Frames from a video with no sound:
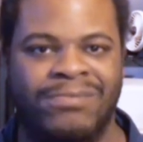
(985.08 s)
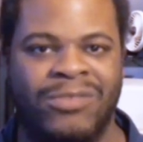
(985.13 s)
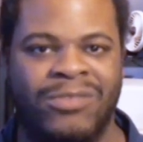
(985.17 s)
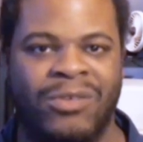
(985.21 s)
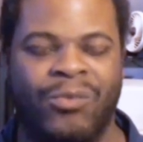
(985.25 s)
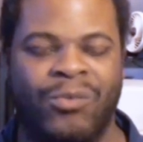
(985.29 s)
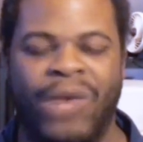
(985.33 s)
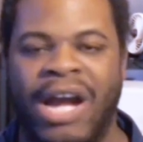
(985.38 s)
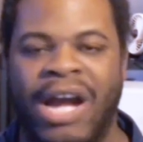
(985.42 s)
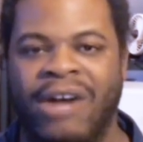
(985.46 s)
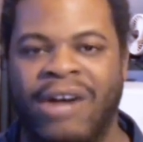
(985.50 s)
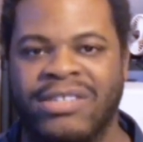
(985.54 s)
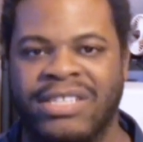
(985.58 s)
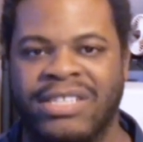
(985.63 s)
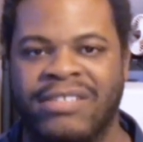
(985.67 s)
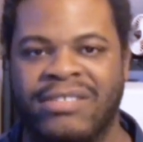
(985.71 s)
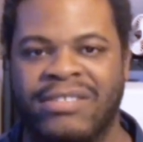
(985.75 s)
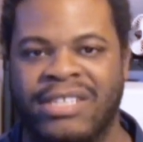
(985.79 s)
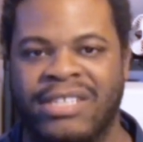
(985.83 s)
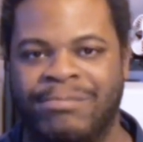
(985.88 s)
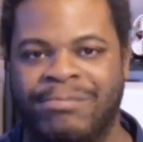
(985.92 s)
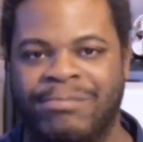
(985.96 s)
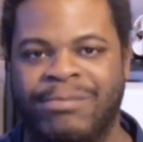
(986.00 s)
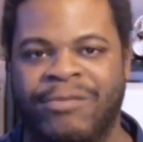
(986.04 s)
Rousey
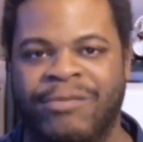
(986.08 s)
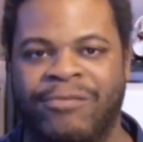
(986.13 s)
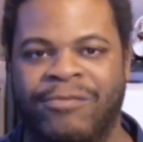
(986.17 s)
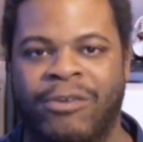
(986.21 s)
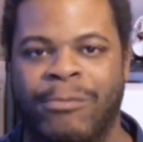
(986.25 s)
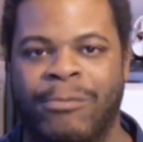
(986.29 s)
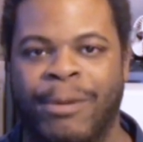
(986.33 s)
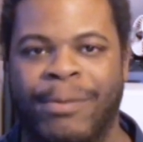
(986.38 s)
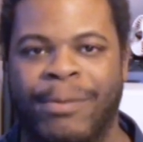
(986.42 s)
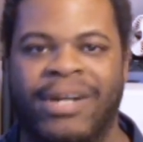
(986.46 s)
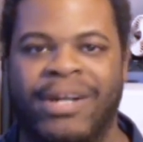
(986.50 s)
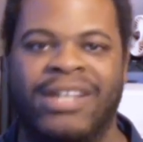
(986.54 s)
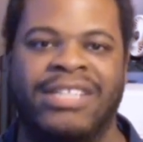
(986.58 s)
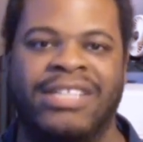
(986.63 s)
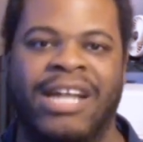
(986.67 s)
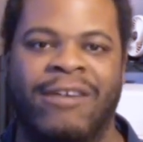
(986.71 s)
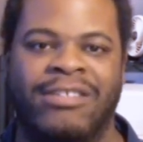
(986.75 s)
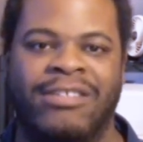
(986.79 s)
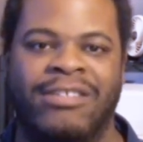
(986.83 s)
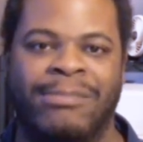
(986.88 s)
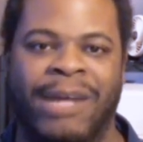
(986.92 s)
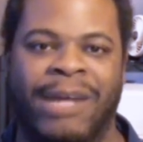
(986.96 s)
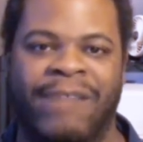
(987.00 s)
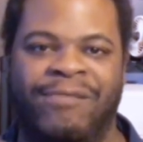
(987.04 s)
just from them, because that
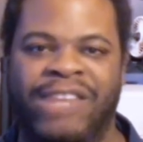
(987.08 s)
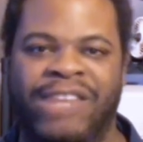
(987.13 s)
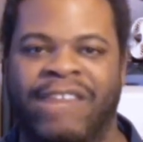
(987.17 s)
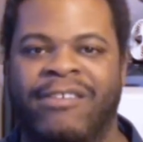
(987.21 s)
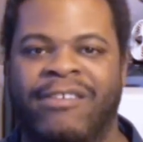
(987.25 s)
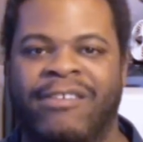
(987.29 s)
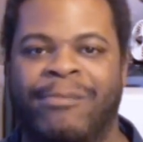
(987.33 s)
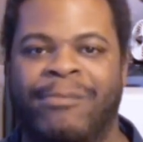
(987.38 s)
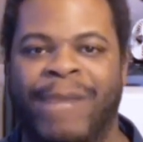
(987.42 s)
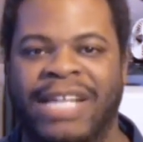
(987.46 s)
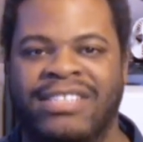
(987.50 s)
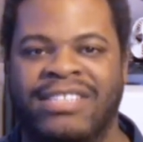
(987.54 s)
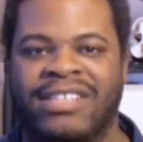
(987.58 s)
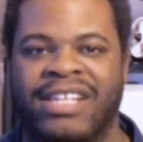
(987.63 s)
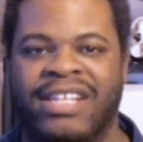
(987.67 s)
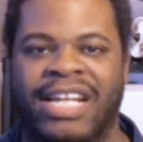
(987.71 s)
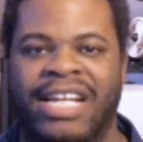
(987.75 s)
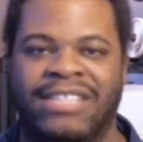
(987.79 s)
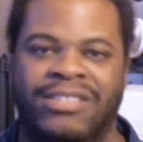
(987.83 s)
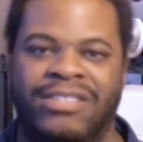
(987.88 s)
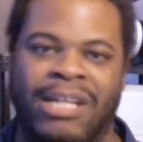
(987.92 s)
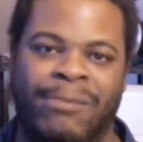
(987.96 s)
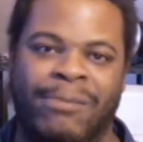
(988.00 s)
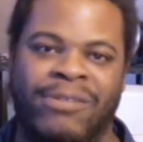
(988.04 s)
was my favorite match of the
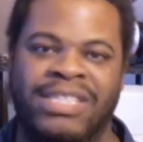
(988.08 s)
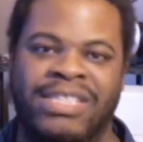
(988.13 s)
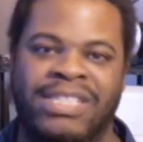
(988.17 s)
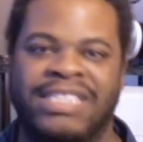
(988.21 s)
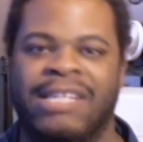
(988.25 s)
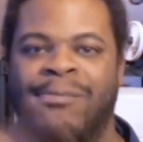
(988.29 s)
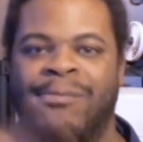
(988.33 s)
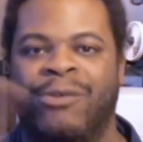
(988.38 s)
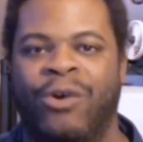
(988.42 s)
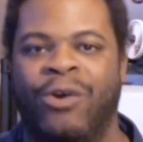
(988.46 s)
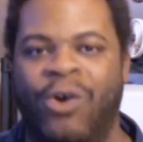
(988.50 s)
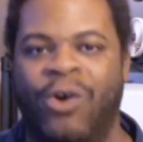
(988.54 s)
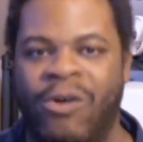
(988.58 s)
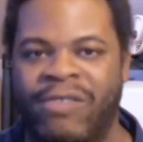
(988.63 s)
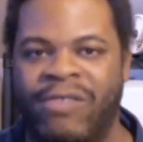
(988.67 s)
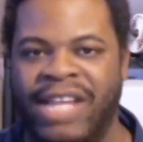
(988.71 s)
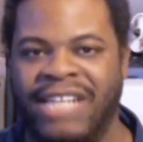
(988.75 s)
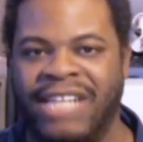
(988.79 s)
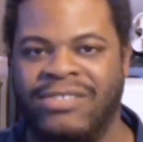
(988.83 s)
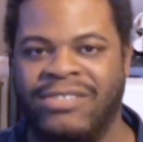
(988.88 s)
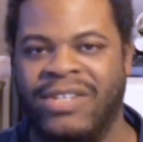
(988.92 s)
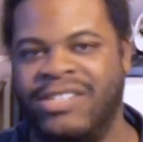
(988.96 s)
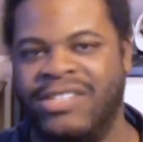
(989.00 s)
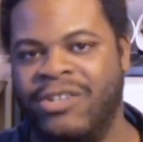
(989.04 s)
night. So I'm going to skip over
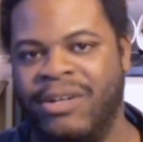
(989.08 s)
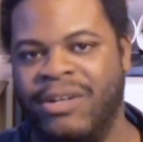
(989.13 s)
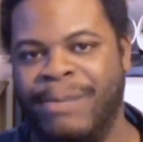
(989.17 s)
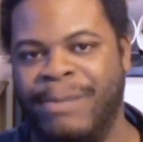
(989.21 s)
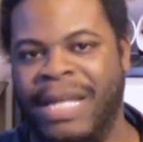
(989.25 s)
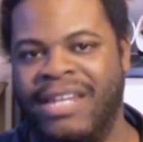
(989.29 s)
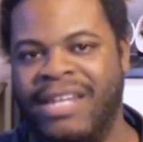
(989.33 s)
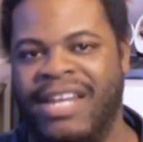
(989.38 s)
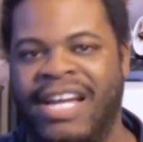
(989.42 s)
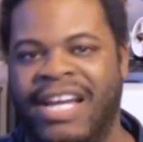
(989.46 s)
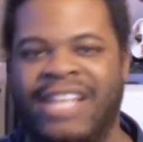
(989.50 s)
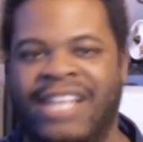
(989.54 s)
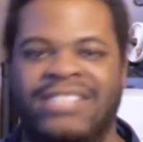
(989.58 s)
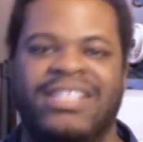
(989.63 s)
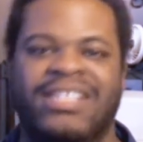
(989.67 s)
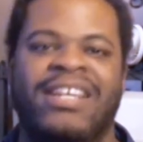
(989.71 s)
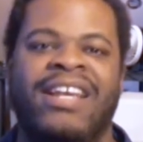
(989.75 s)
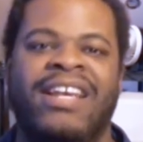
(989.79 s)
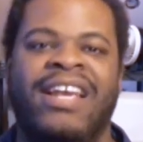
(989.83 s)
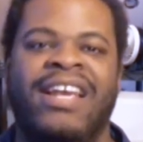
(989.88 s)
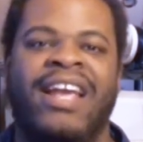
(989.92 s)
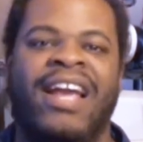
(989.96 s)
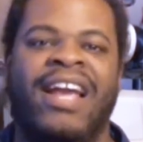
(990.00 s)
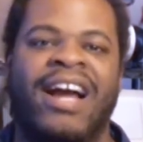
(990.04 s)
that so I can talk about last
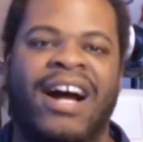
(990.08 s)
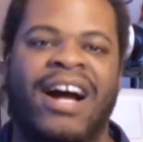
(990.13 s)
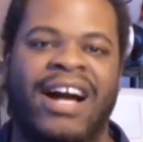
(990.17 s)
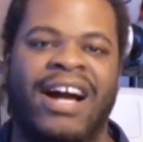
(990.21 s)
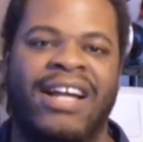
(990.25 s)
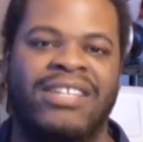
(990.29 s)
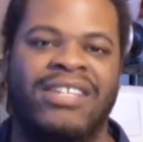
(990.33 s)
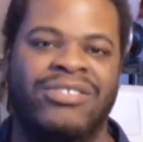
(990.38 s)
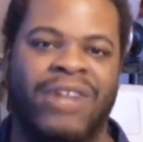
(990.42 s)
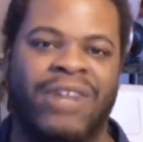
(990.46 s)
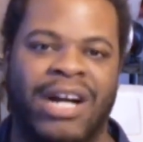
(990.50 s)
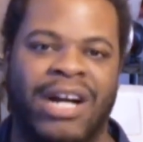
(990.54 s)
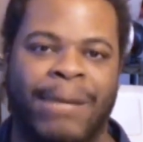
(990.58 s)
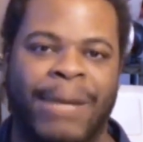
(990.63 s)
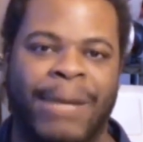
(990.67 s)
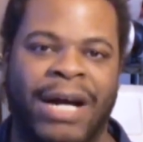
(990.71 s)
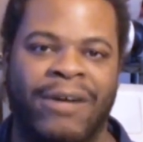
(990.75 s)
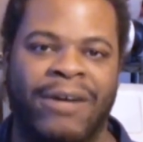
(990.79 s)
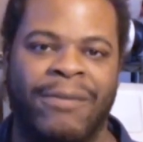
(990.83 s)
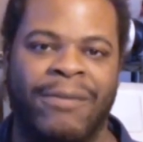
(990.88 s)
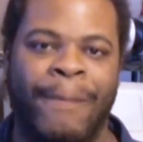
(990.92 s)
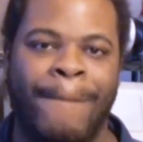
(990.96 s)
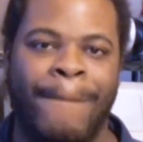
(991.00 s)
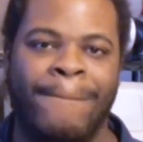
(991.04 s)
and talk
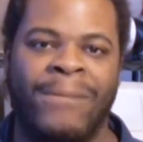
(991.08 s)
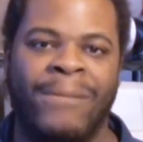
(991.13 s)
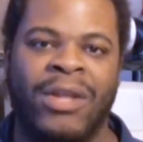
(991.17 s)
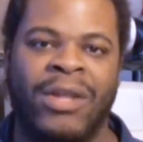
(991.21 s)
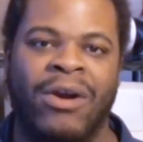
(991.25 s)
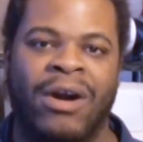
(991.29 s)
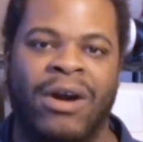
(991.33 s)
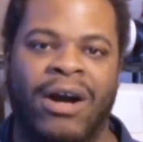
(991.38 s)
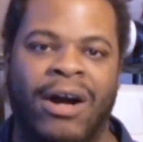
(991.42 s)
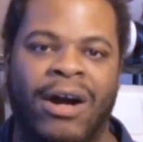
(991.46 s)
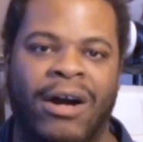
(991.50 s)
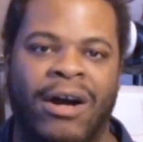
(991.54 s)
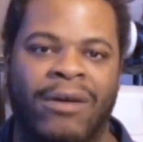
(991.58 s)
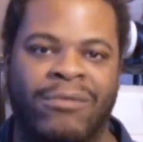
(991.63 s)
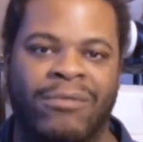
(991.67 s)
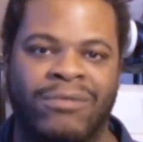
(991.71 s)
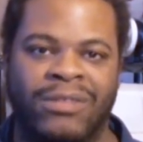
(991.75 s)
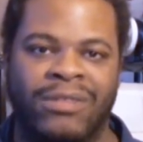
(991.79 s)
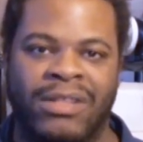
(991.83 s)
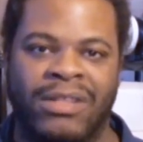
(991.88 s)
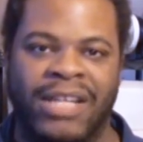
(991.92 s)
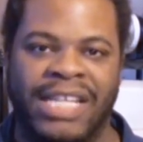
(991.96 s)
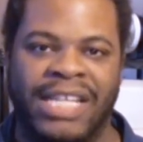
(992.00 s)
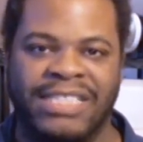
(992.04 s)
about
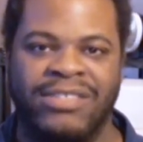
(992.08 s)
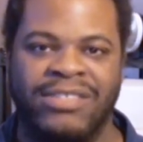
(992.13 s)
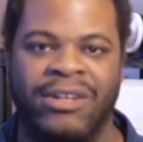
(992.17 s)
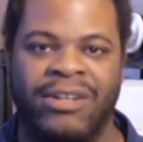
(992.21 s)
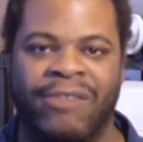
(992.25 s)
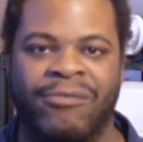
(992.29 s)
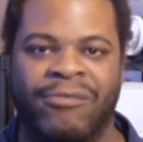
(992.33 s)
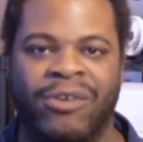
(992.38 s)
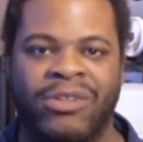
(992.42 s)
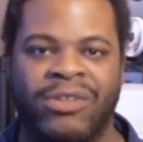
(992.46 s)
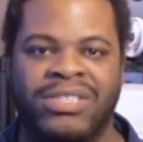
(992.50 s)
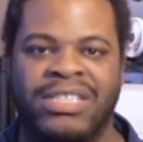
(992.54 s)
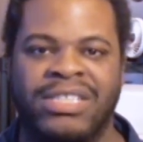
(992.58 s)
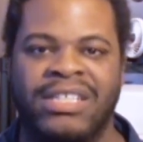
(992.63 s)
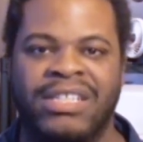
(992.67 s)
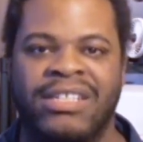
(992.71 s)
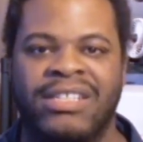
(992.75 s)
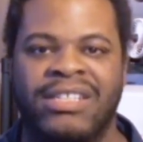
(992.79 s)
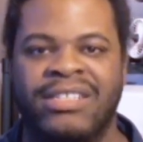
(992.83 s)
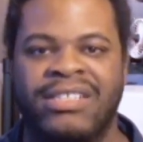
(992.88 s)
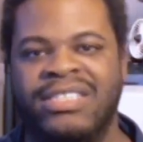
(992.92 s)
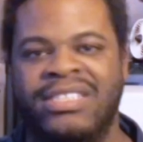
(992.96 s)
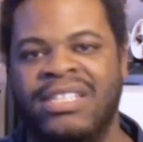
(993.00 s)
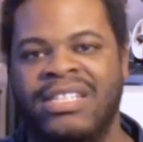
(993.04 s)
Lesnar
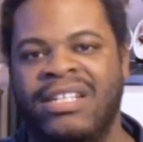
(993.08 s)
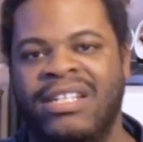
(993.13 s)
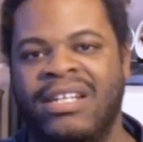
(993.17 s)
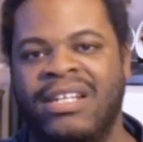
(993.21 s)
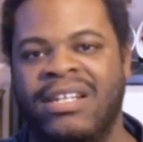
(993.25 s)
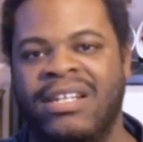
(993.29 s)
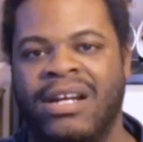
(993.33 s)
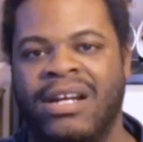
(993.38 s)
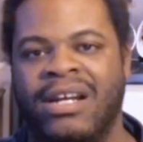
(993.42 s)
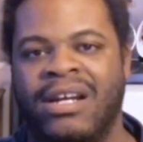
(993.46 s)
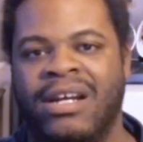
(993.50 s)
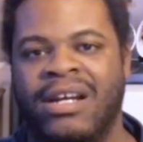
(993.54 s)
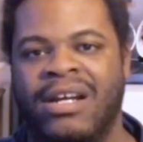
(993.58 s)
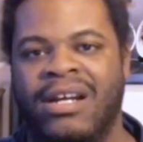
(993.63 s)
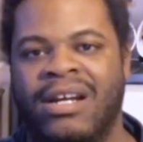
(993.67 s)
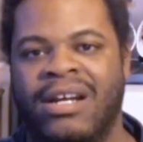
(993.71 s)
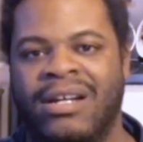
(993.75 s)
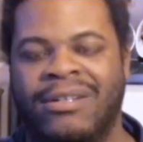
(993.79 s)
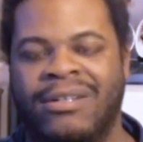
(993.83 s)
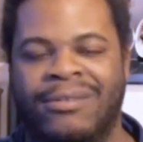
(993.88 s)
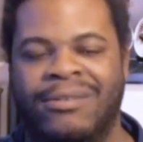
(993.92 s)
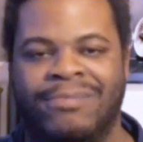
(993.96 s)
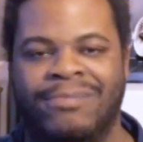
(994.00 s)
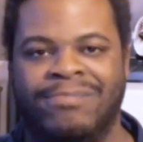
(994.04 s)
versus
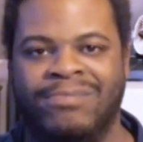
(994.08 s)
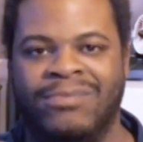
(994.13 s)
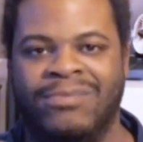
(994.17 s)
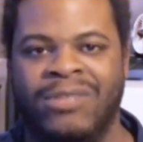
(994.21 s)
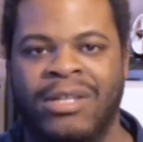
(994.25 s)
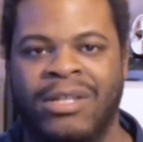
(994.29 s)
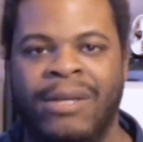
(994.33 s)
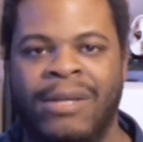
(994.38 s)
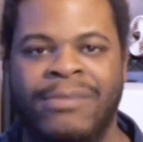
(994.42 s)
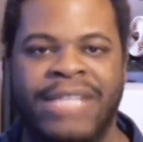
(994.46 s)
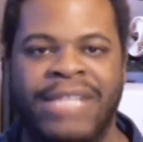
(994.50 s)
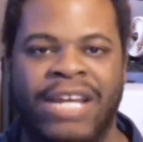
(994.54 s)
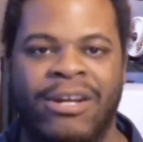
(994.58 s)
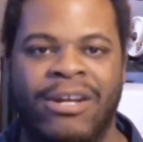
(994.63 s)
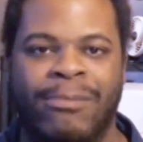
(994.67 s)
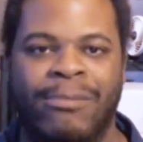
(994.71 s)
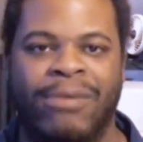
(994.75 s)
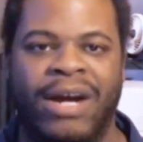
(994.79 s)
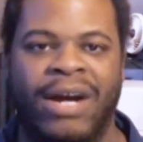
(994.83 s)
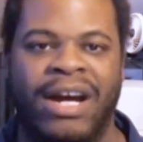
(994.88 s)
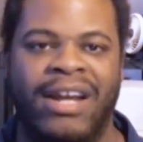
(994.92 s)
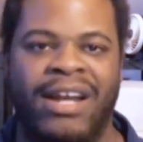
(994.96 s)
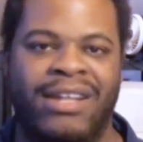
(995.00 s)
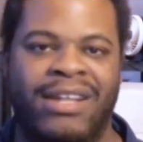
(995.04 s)
Daniel
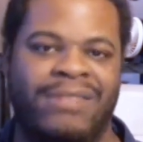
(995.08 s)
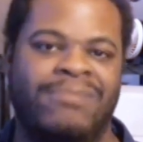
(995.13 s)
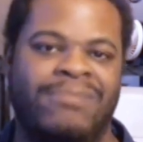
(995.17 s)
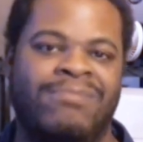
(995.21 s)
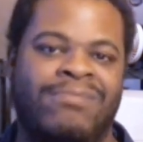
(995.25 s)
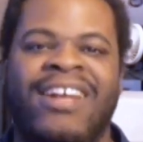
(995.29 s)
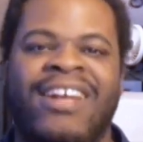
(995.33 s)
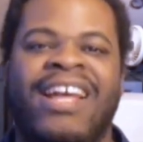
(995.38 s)
Bryan.